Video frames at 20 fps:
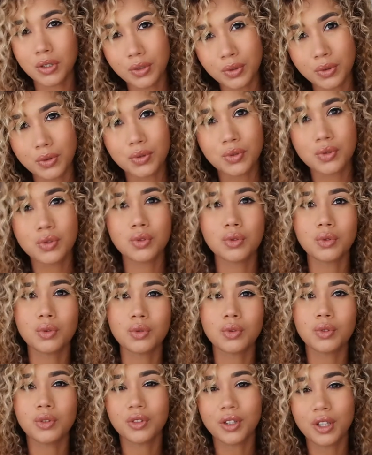loose,
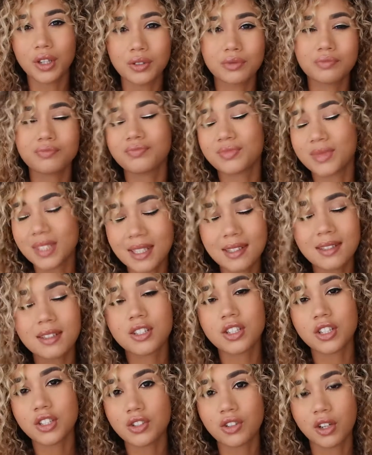or you know,
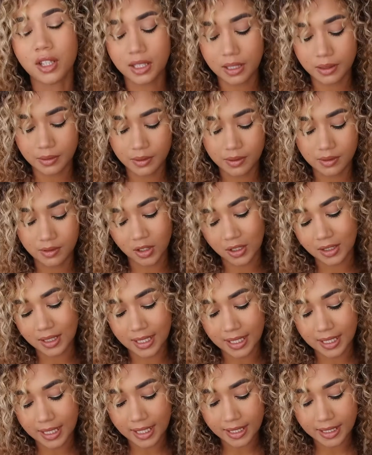it's just not
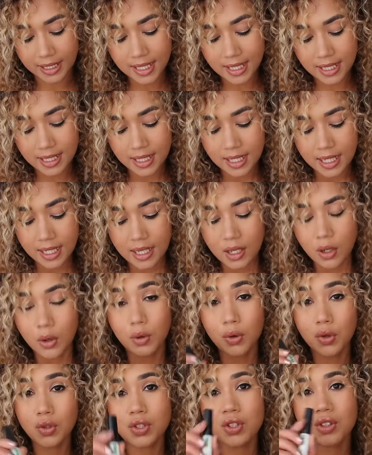the greatest.
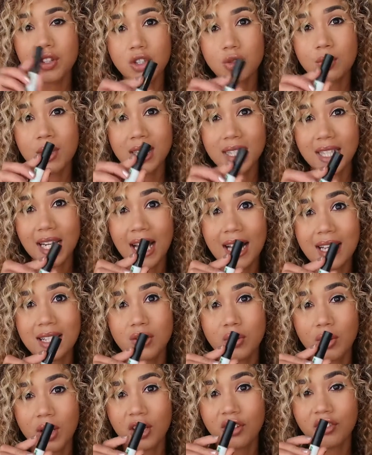Also this one
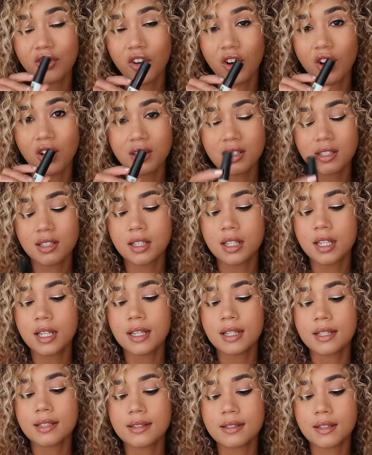dries quite fast,
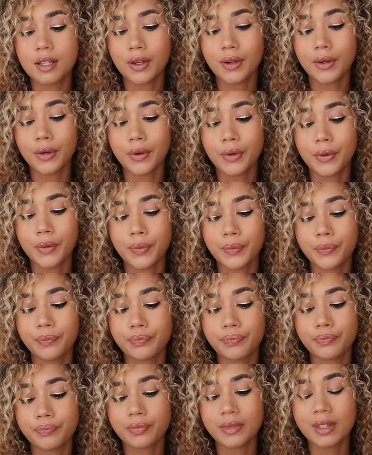so
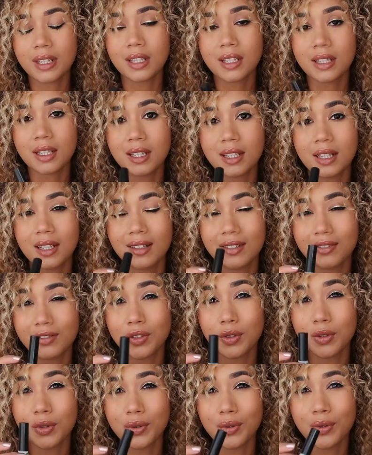
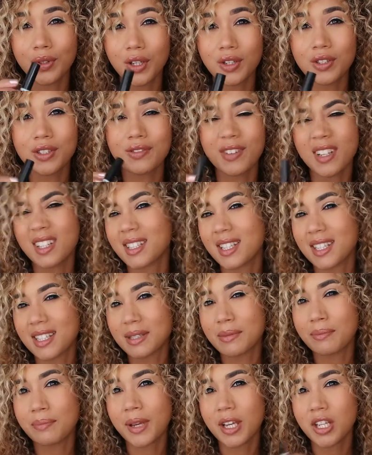for those of us
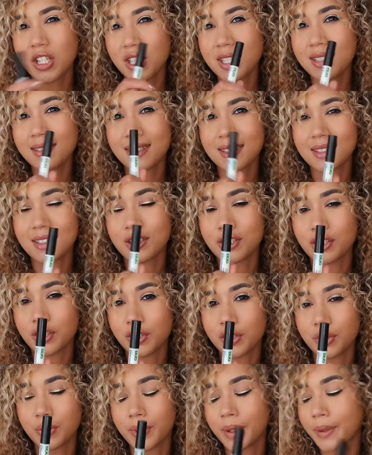that's impatient, this is a
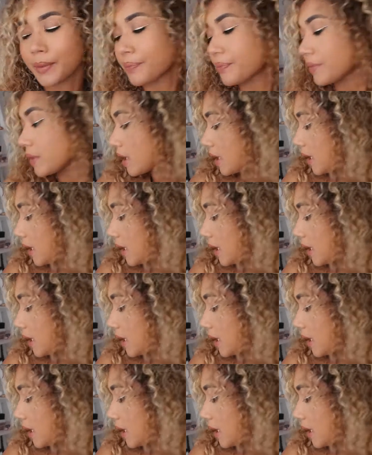good one.